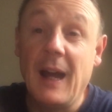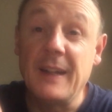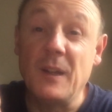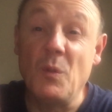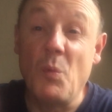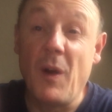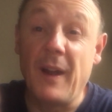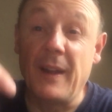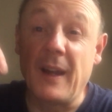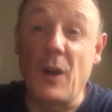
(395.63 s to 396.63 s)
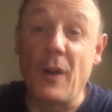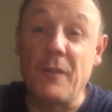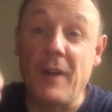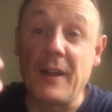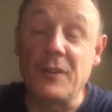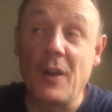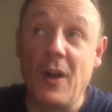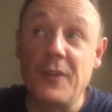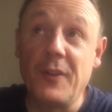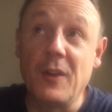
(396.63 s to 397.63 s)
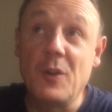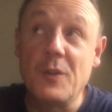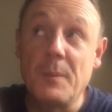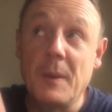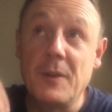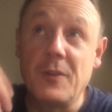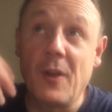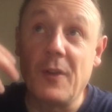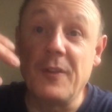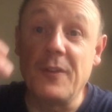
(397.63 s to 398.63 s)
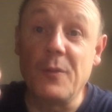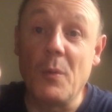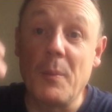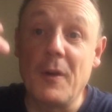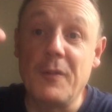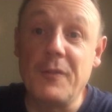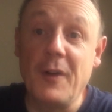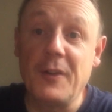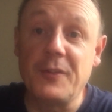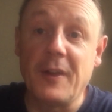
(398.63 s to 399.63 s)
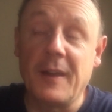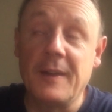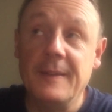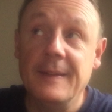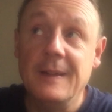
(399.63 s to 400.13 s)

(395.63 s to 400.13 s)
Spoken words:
and in a way that kind of anxiety could have been turned into a bit of fussing